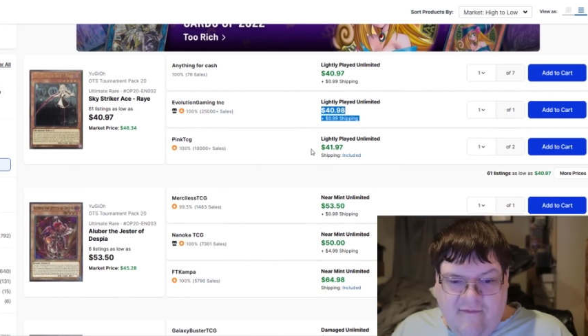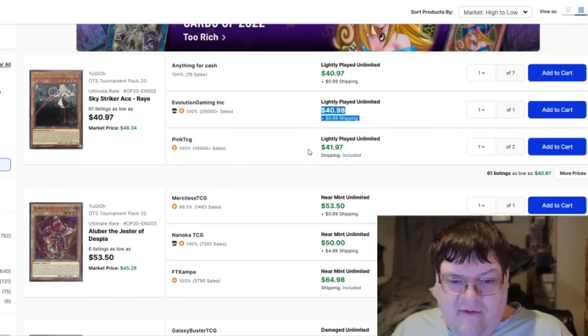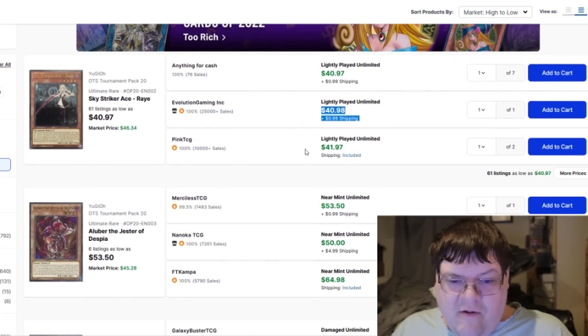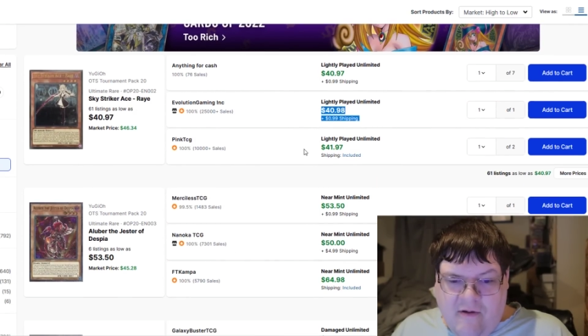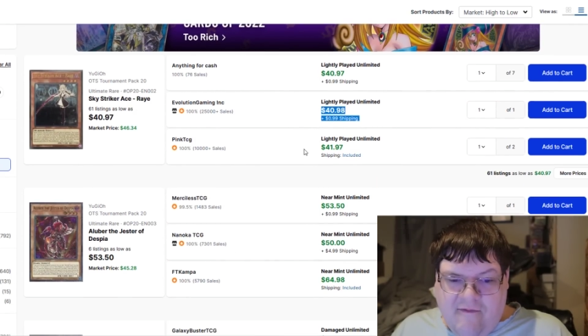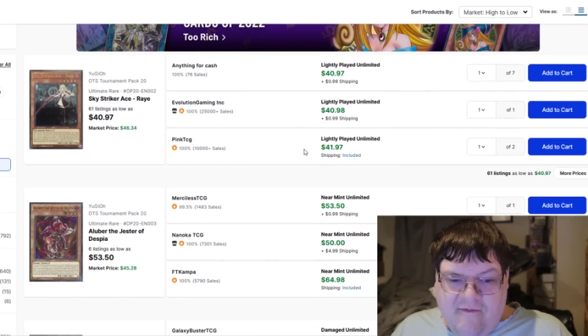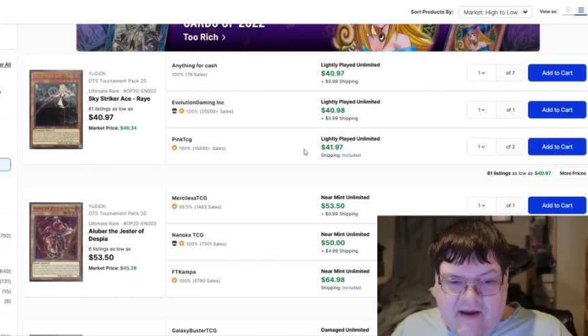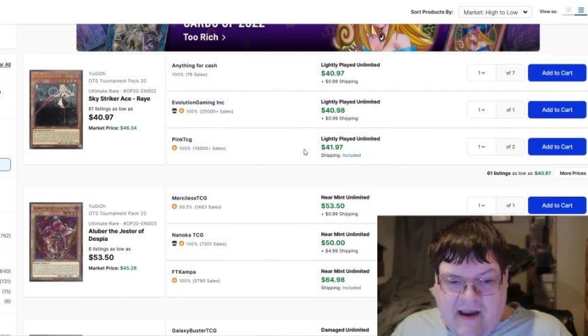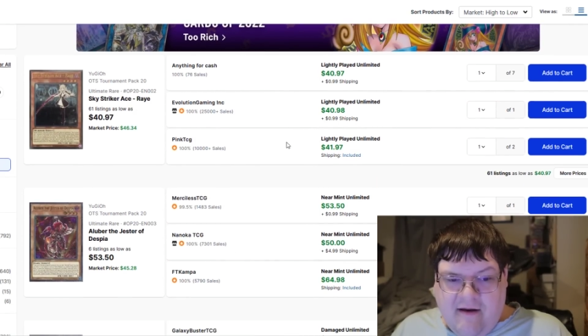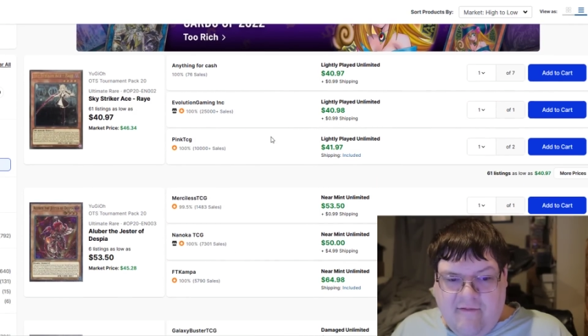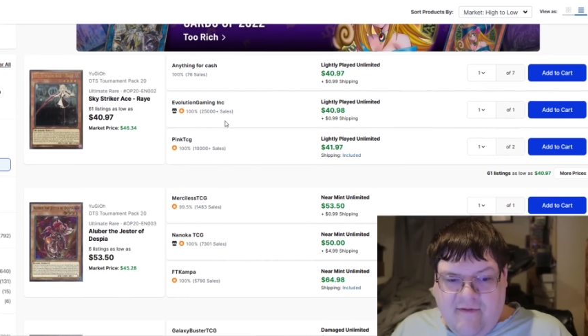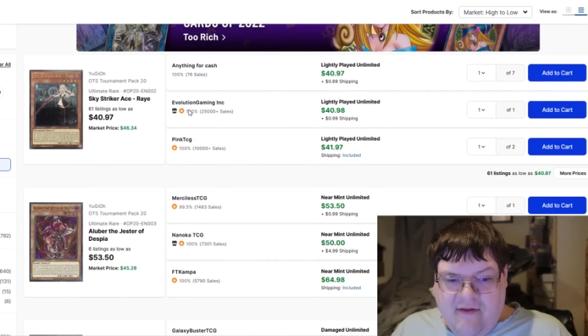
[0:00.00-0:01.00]
If you're a
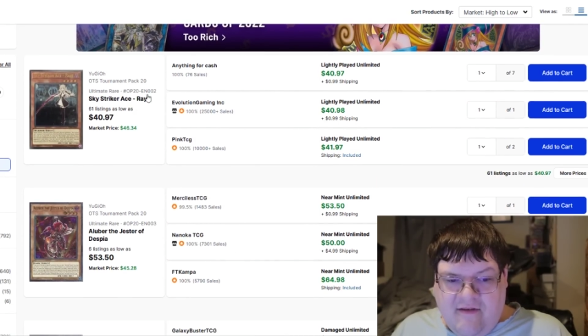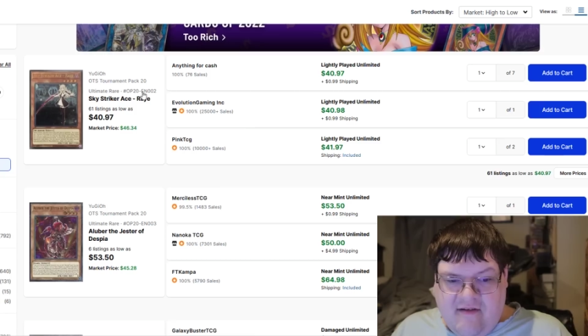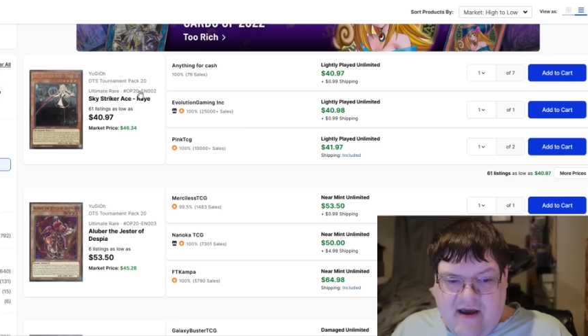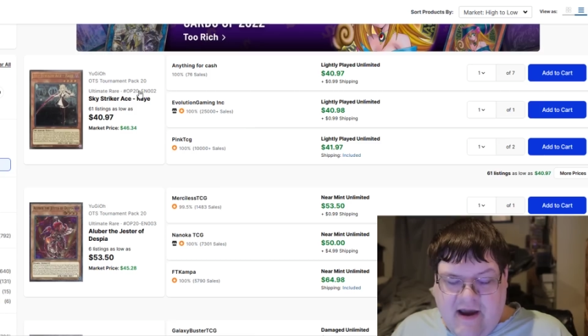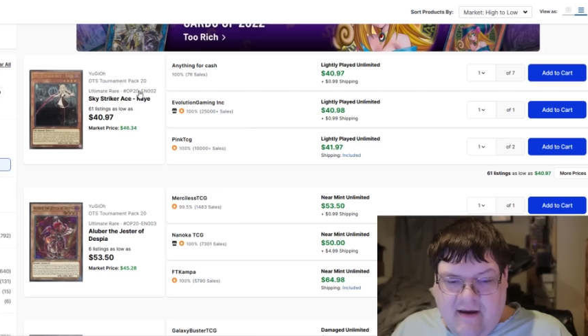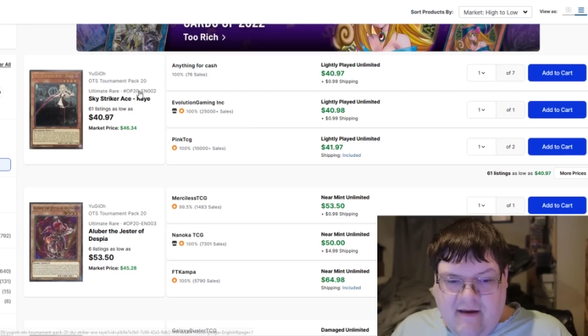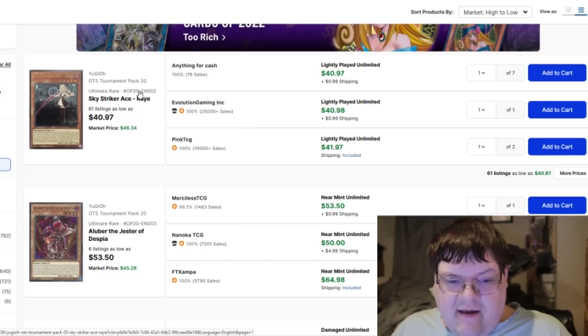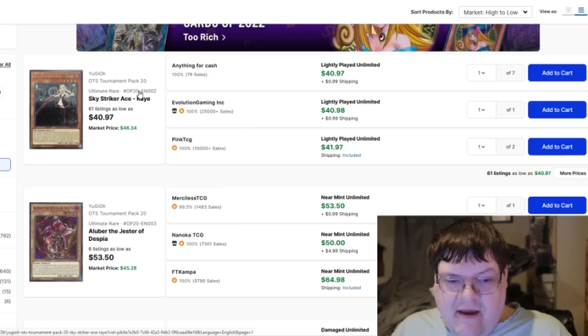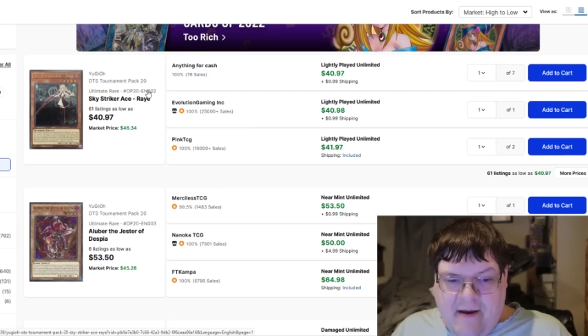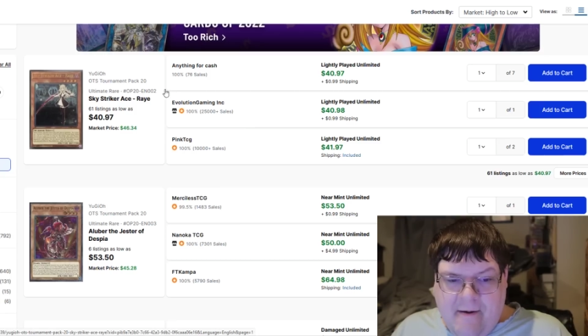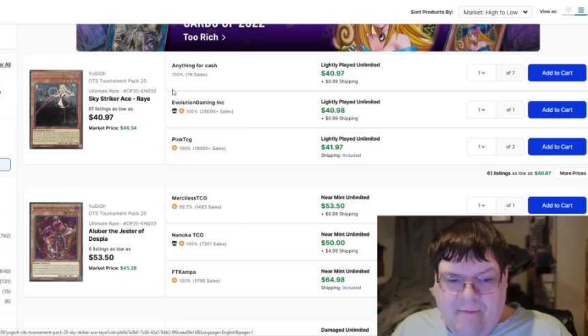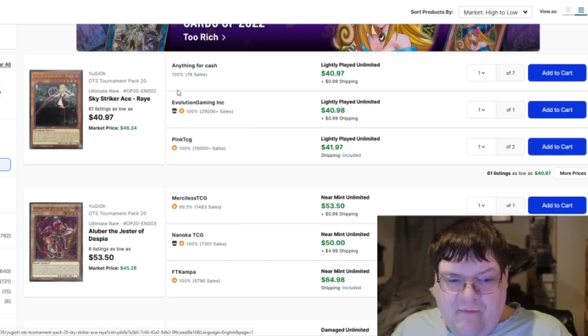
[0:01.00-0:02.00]
fan of this deck
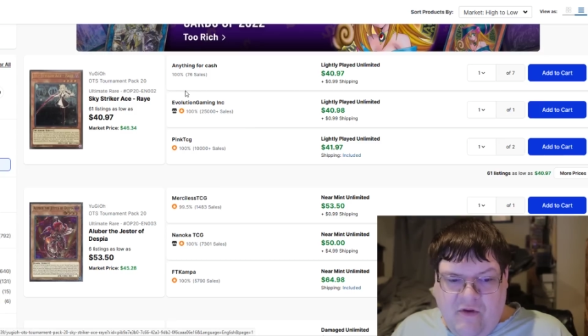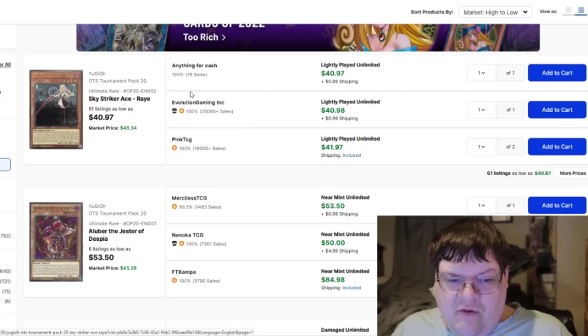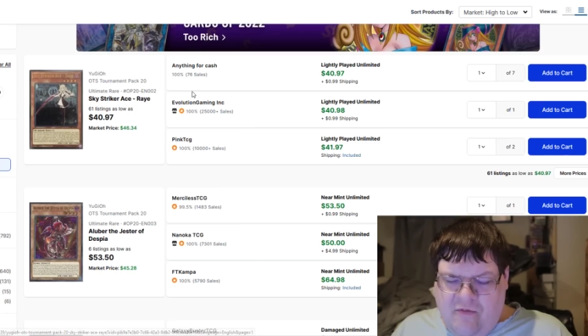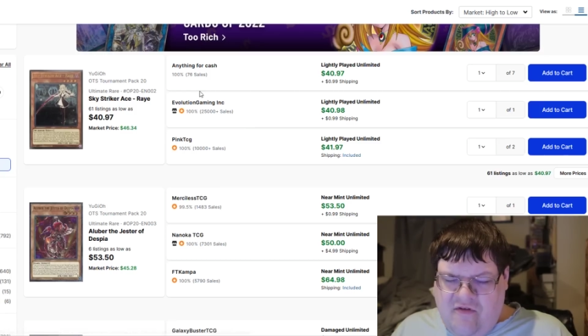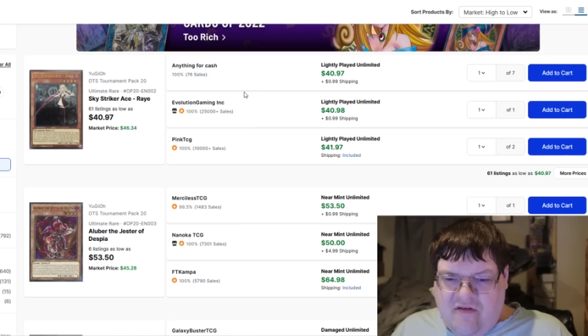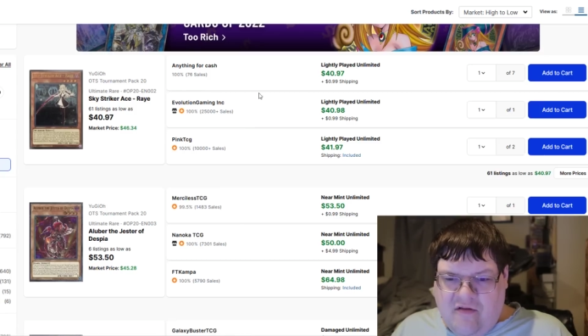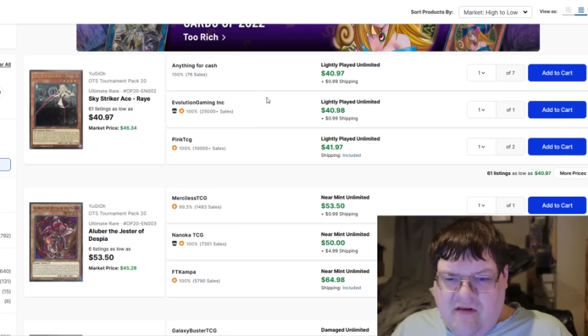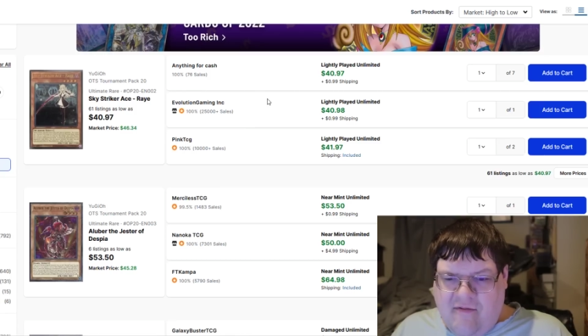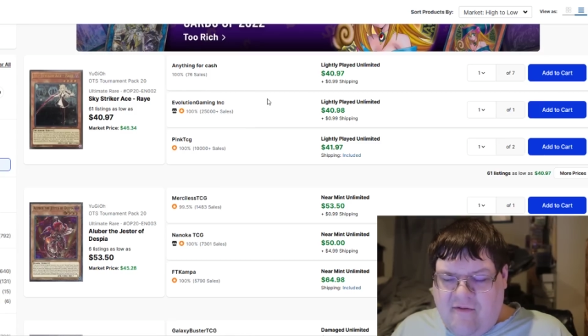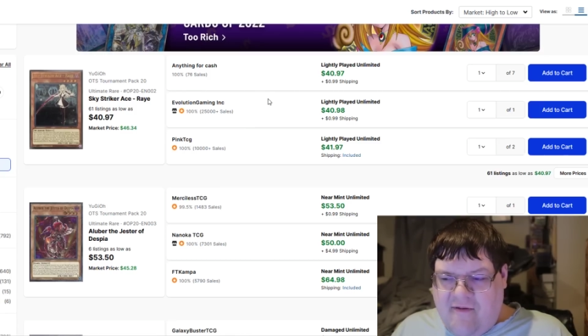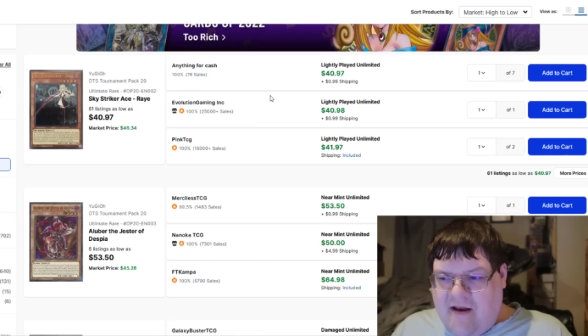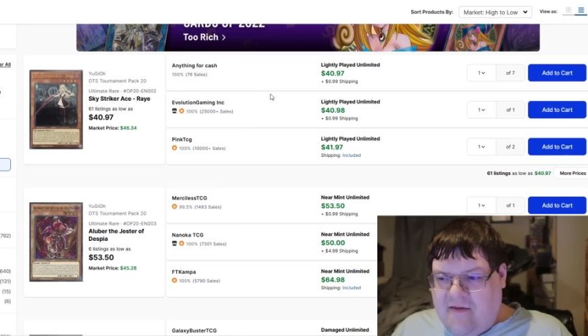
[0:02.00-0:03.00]
and you just
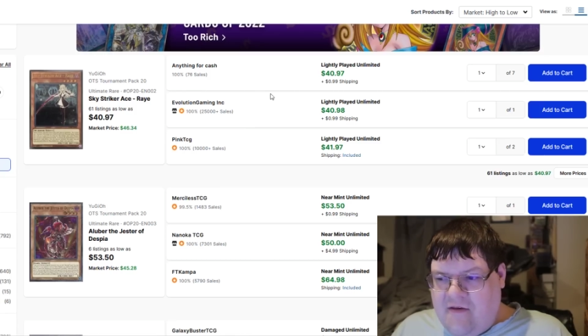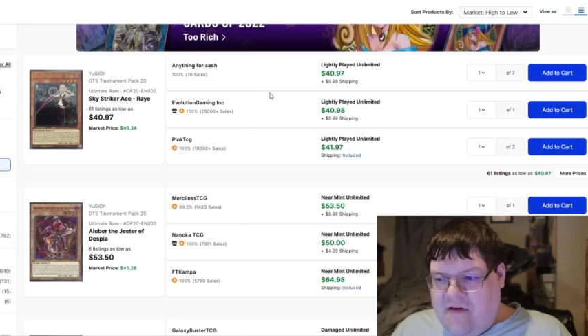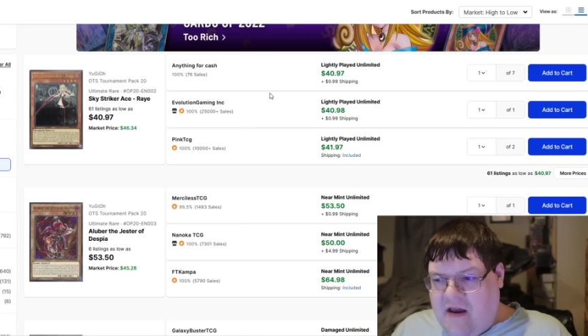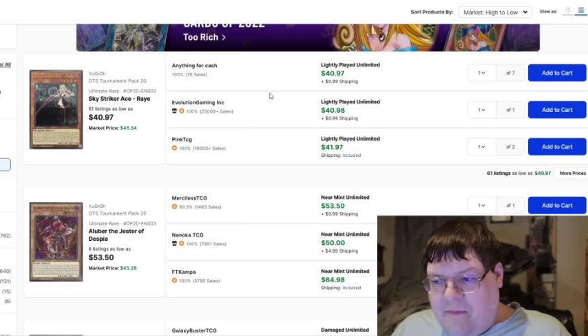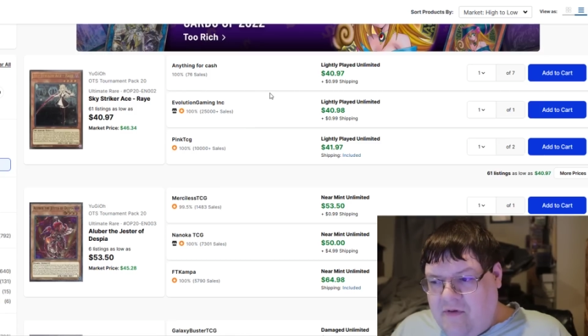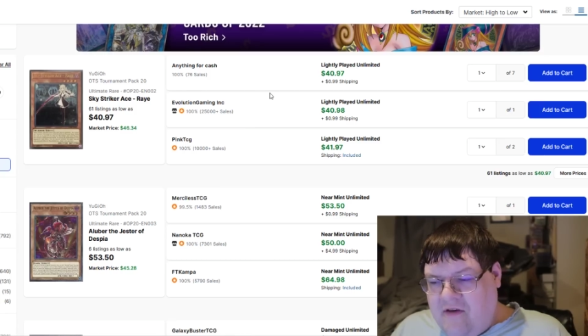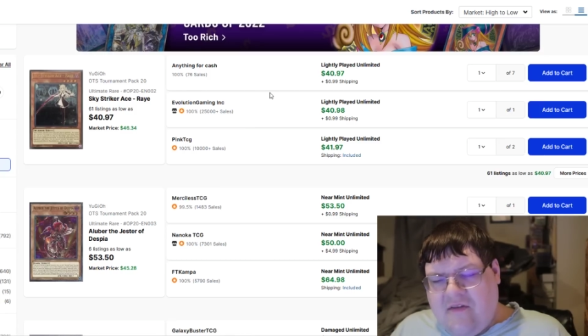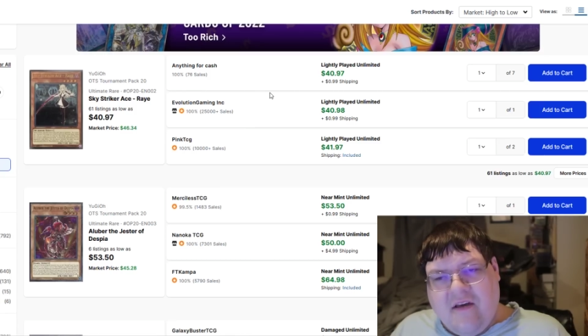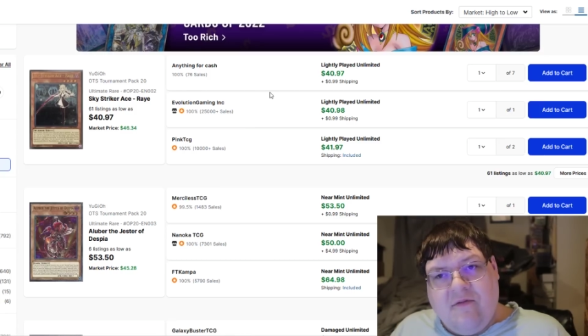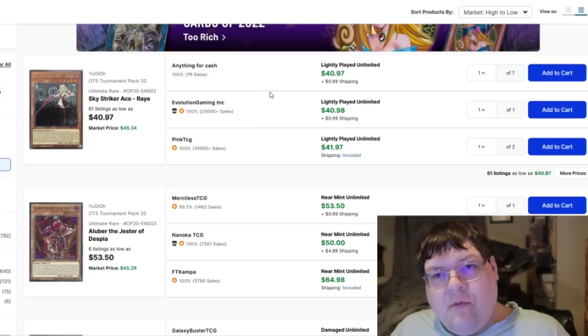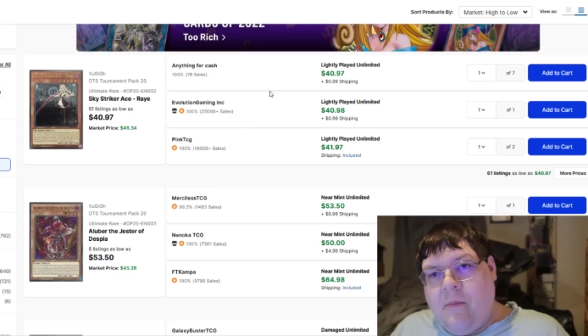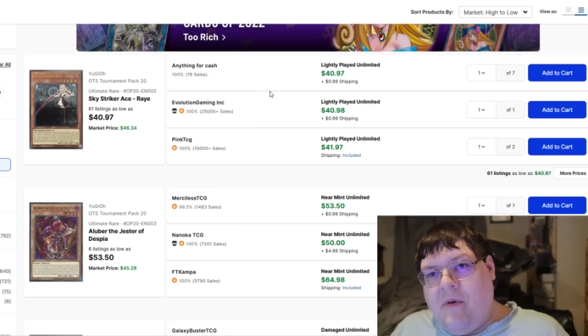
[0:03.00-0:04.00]
love the fact that the deck plays
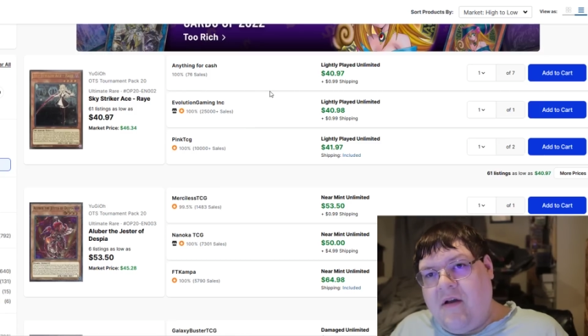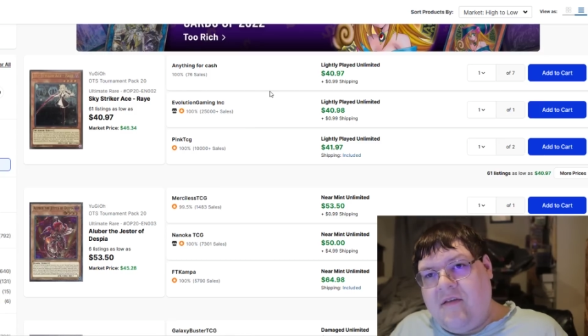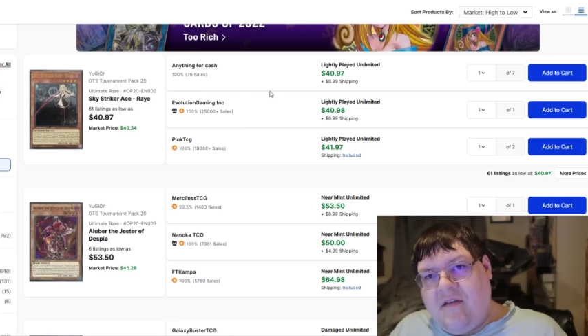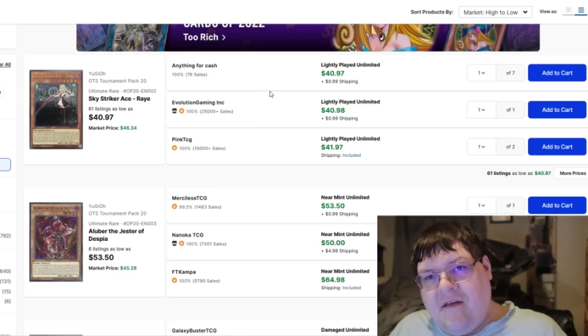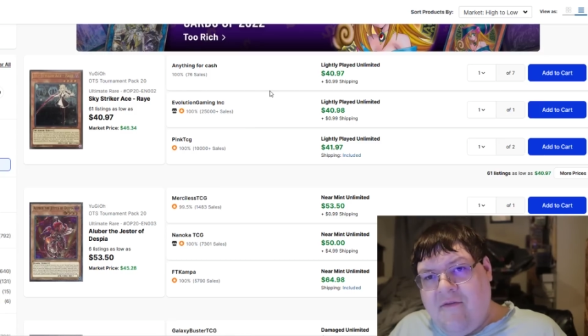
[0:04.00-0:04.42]
like Spellbooks,